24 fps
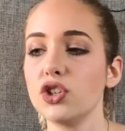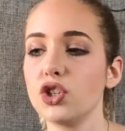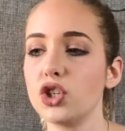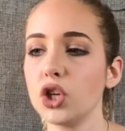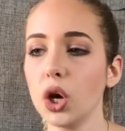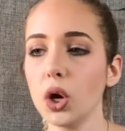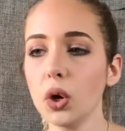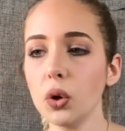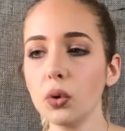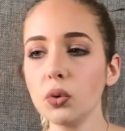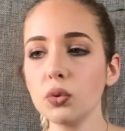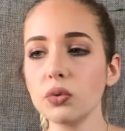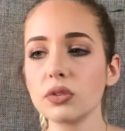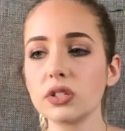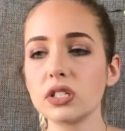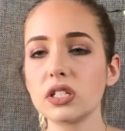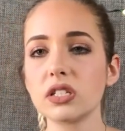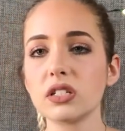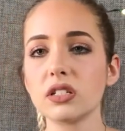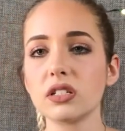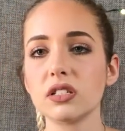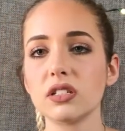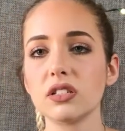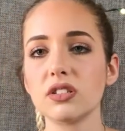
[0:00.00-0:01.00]

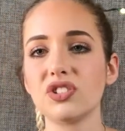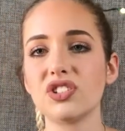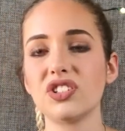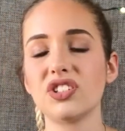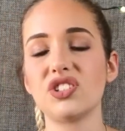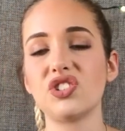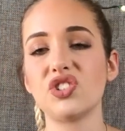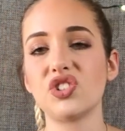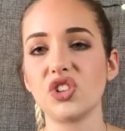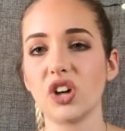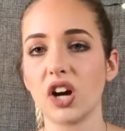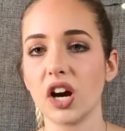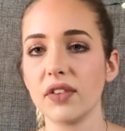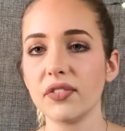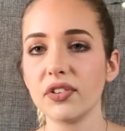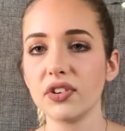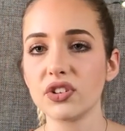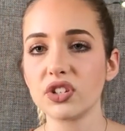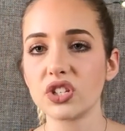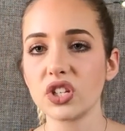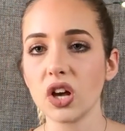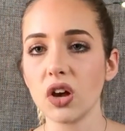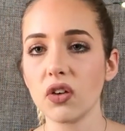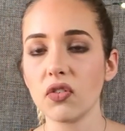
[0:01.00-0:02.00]
don't just starve
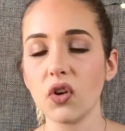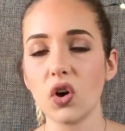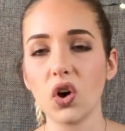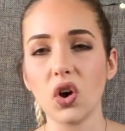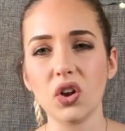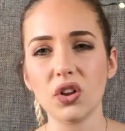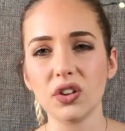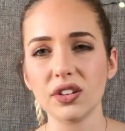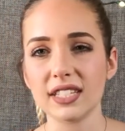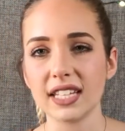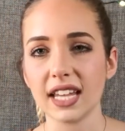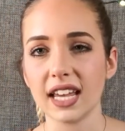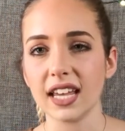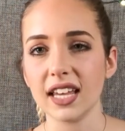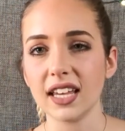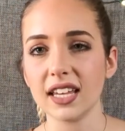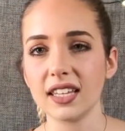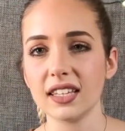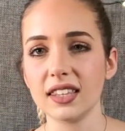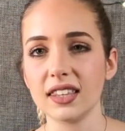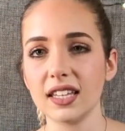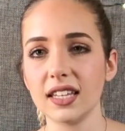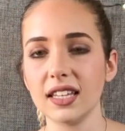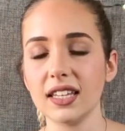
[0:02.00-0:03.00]
yourself all
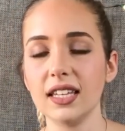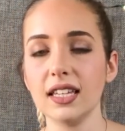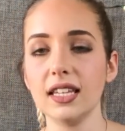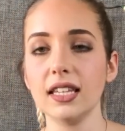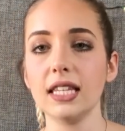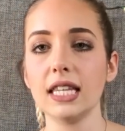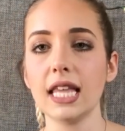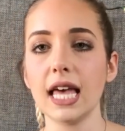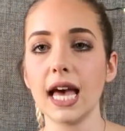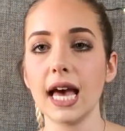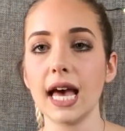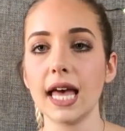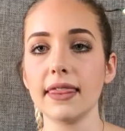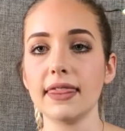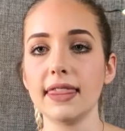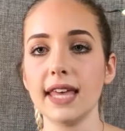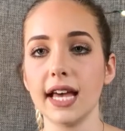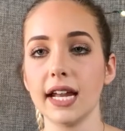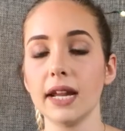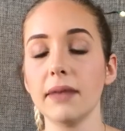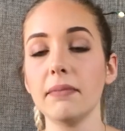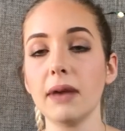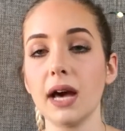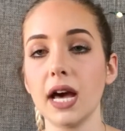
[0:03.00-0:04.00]
day thinking that
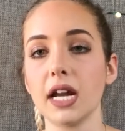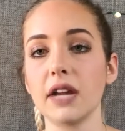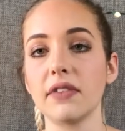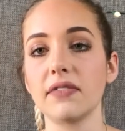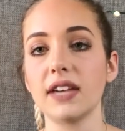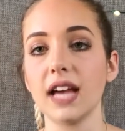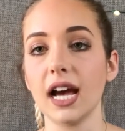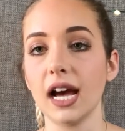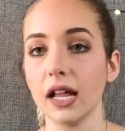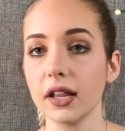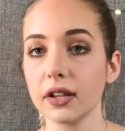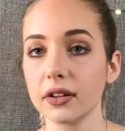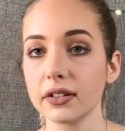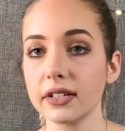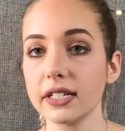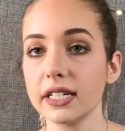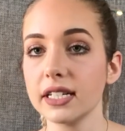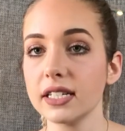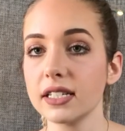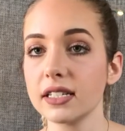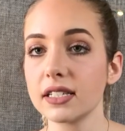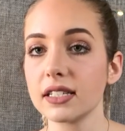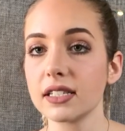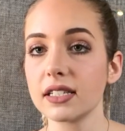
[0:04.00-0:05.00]
that amount of
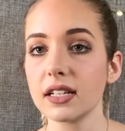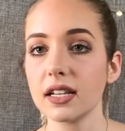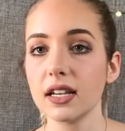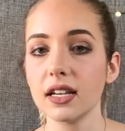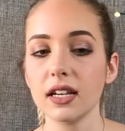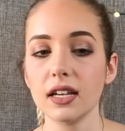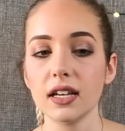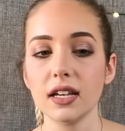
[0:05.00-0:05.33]
calories